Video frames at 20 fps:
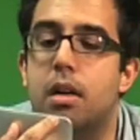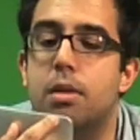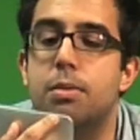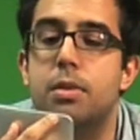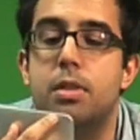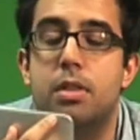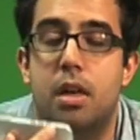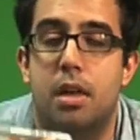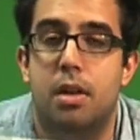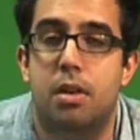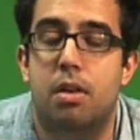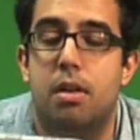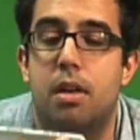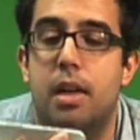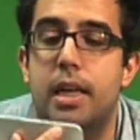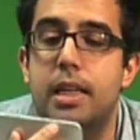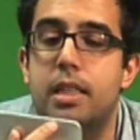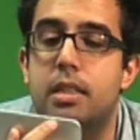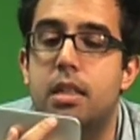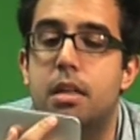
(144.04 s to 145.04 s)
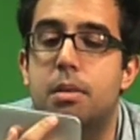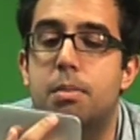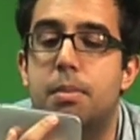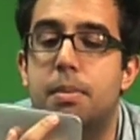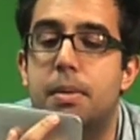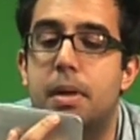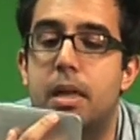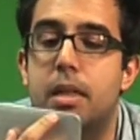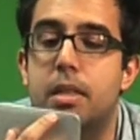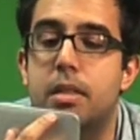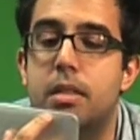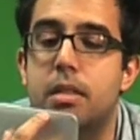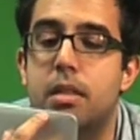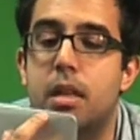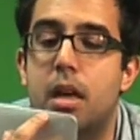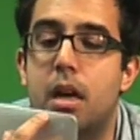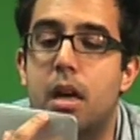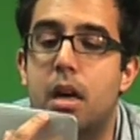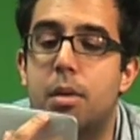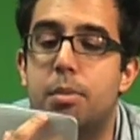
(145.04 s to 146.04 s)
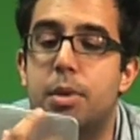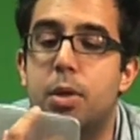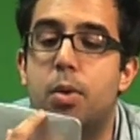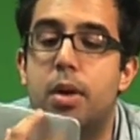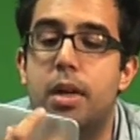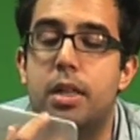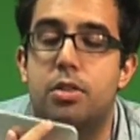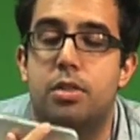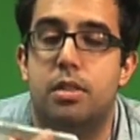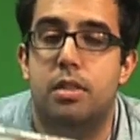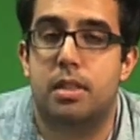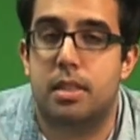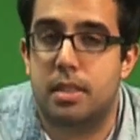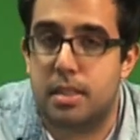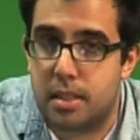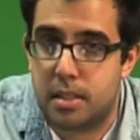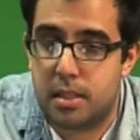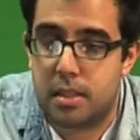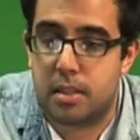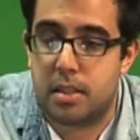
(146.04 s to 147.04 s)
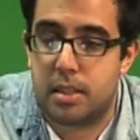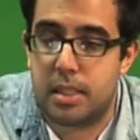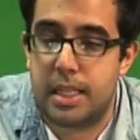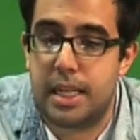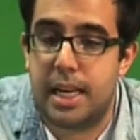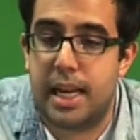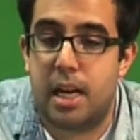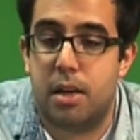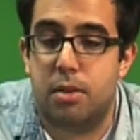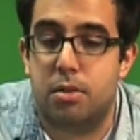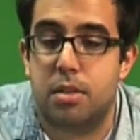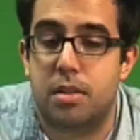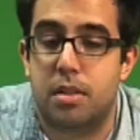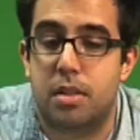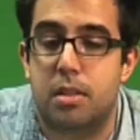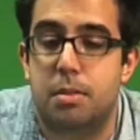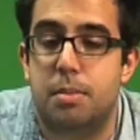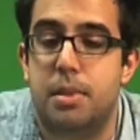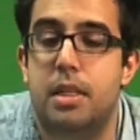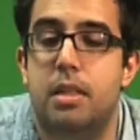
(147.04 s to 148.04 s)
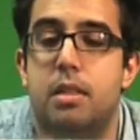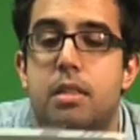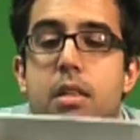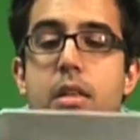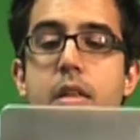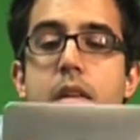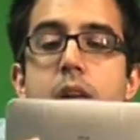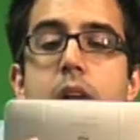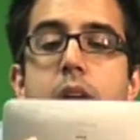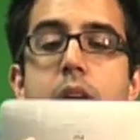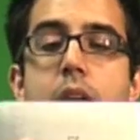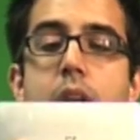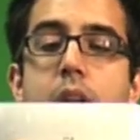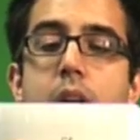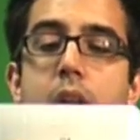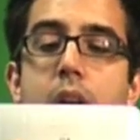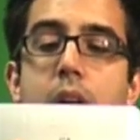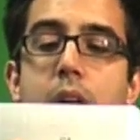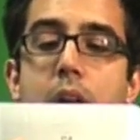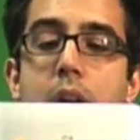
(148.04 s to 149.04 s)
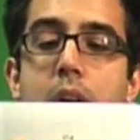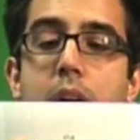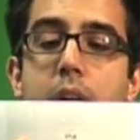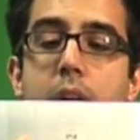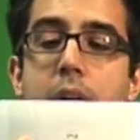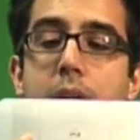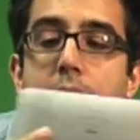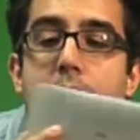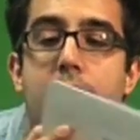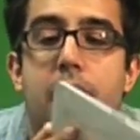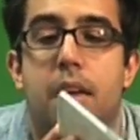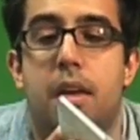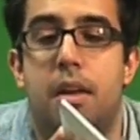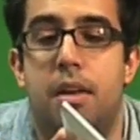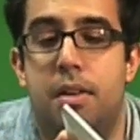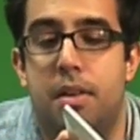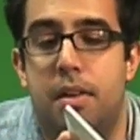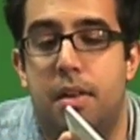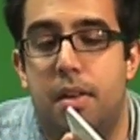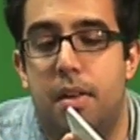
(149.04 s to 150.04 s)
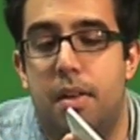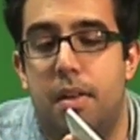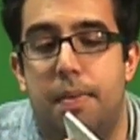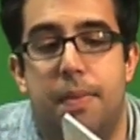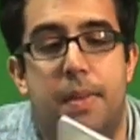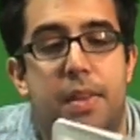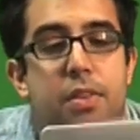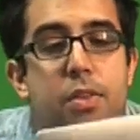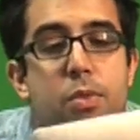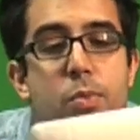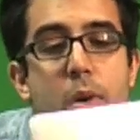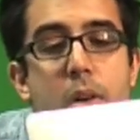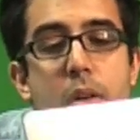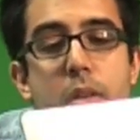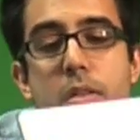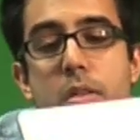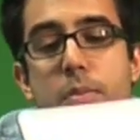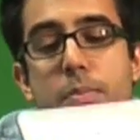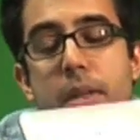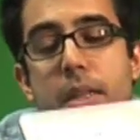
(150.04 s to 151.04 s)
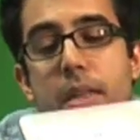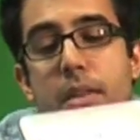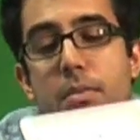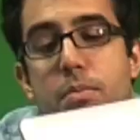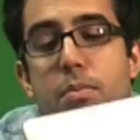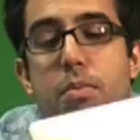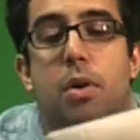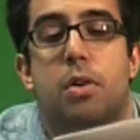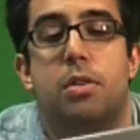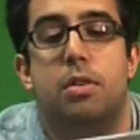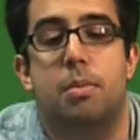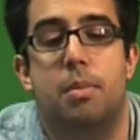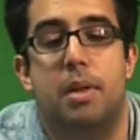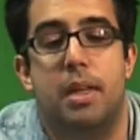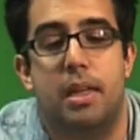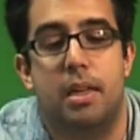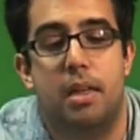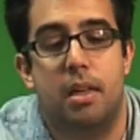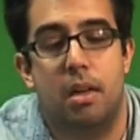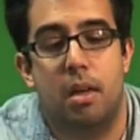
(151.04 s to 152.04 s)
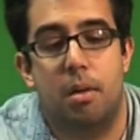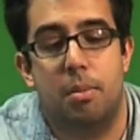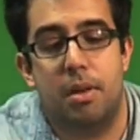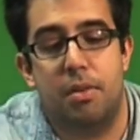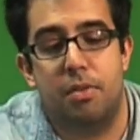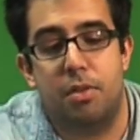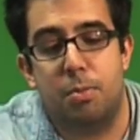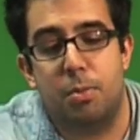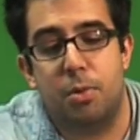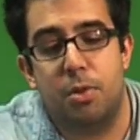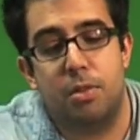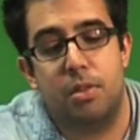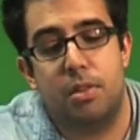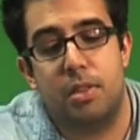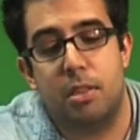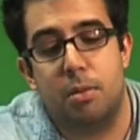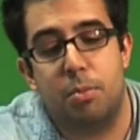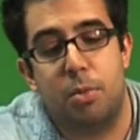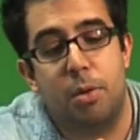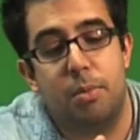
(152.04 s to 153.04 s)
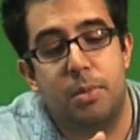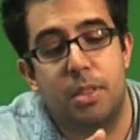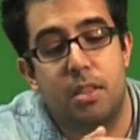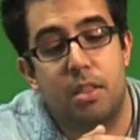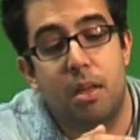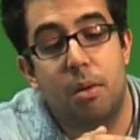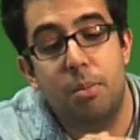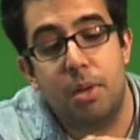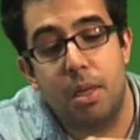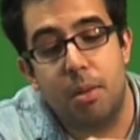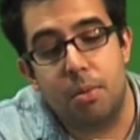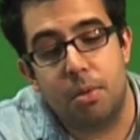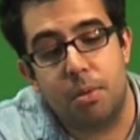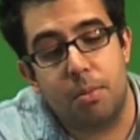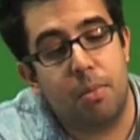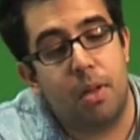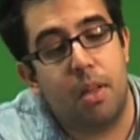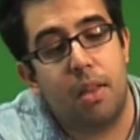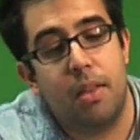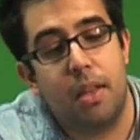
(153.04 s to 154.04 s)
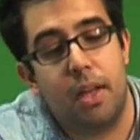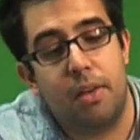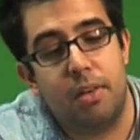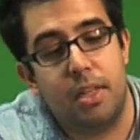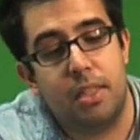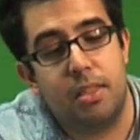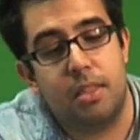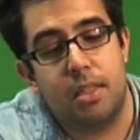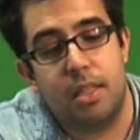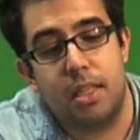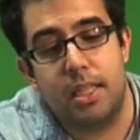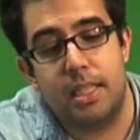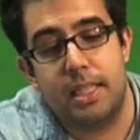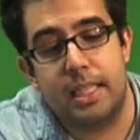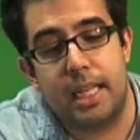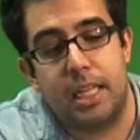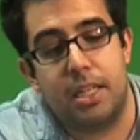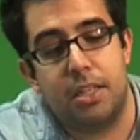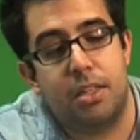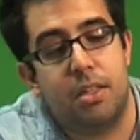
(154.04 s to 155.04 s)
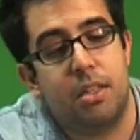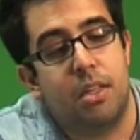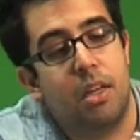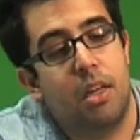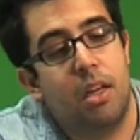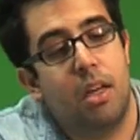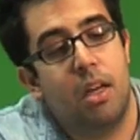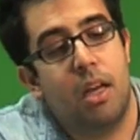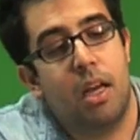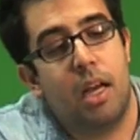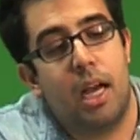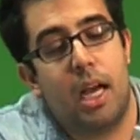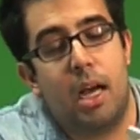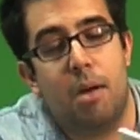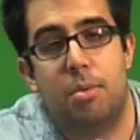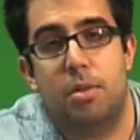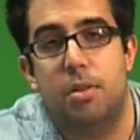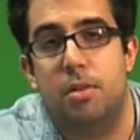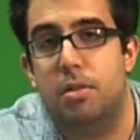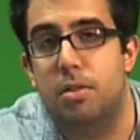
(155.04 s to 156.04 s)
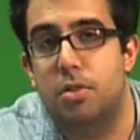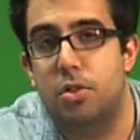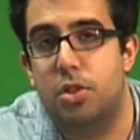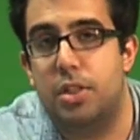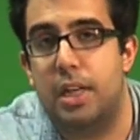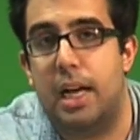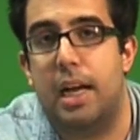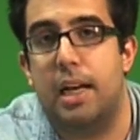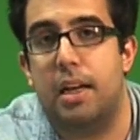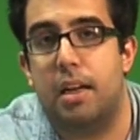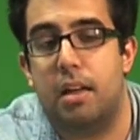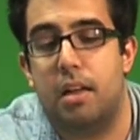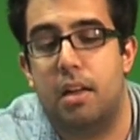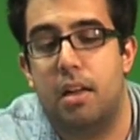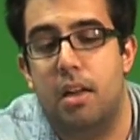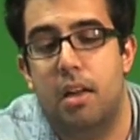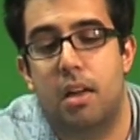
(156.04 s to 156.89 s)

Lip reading: we'll turn it on later, but I'd be quite interested to see how good those speakers are. And this is what's been possibly a bit of disappointment to some people, but there is the standard Apple jack.